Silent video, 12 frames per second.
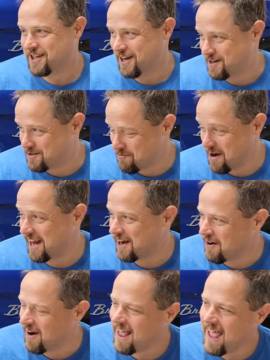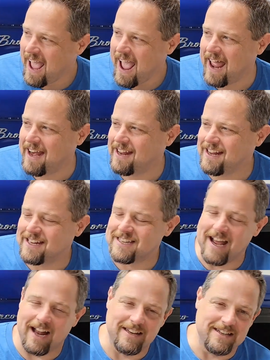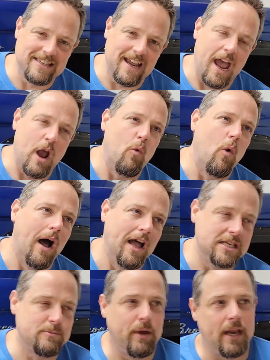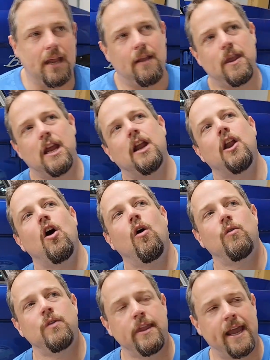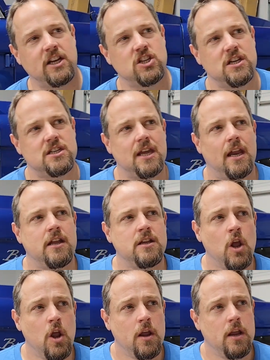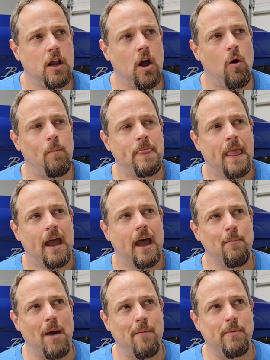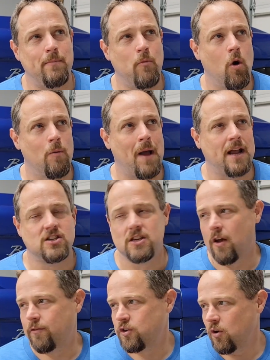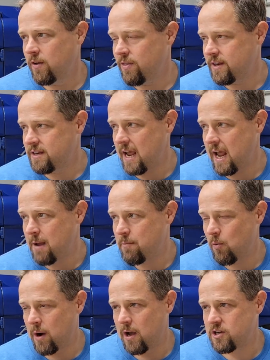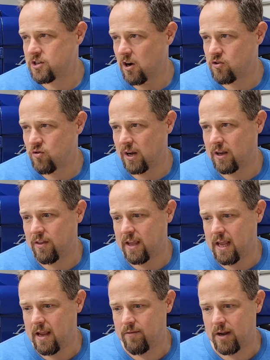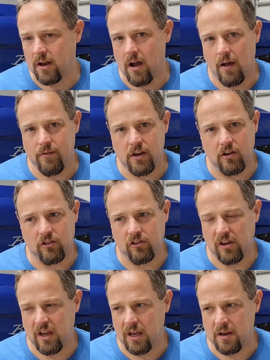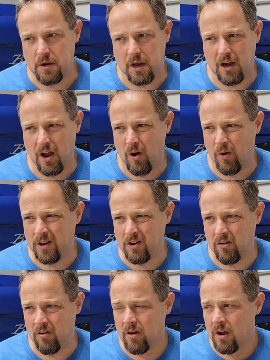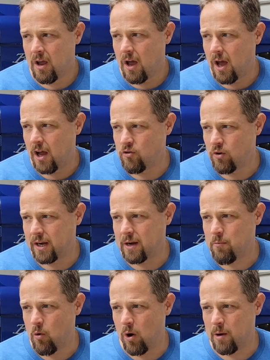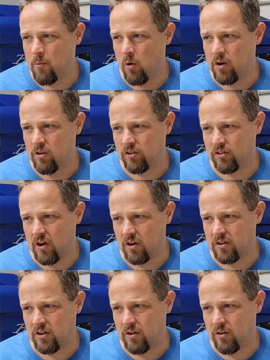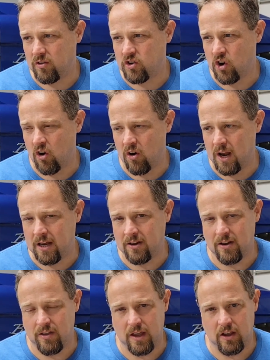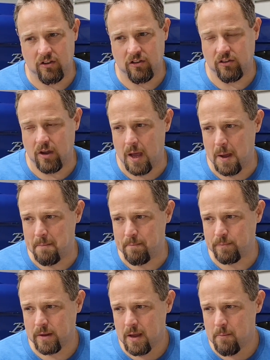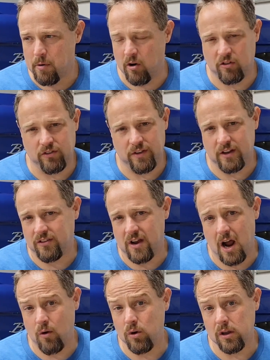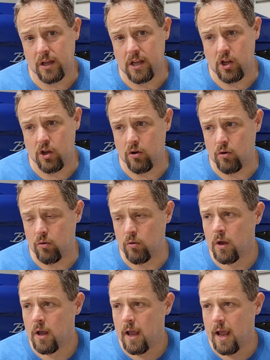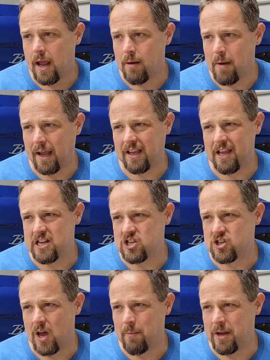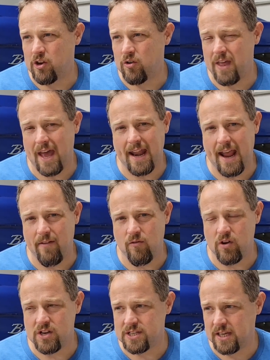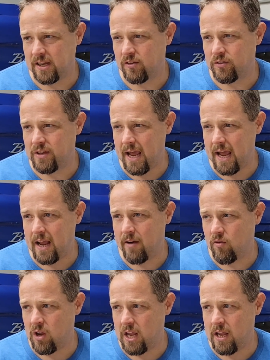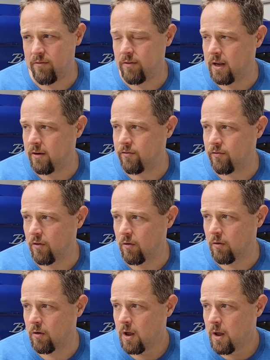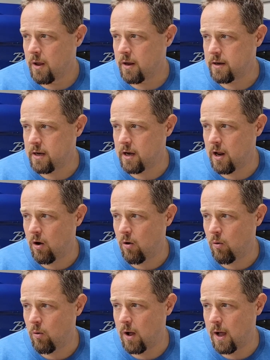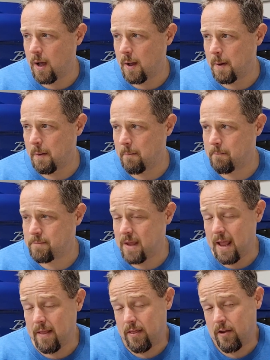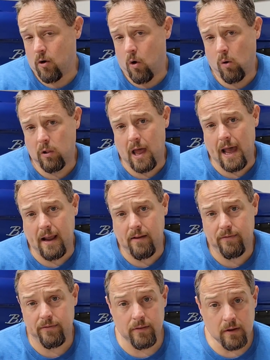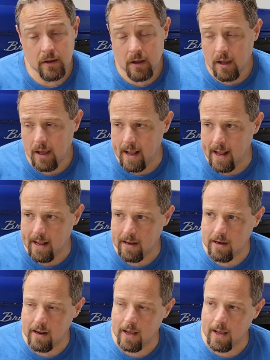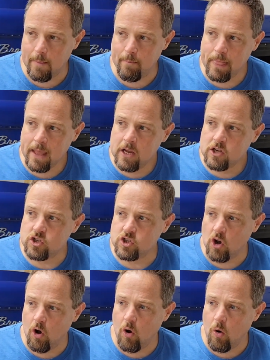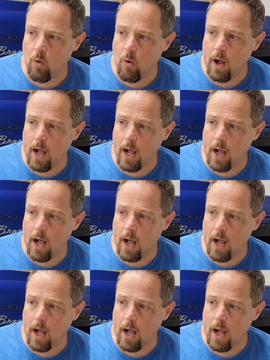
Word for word: was a drinker? And it, it's not to say I was, but it, you know, like she said it, you know, I might be more myself during the day, but when I'd start drinking the evening, obviously, you know, and you're uh, drinking more and more, you start to turn into this, um, person that's not really you. And my kids saw me do that every single day, every evening for you know, um, their whole life. And um, so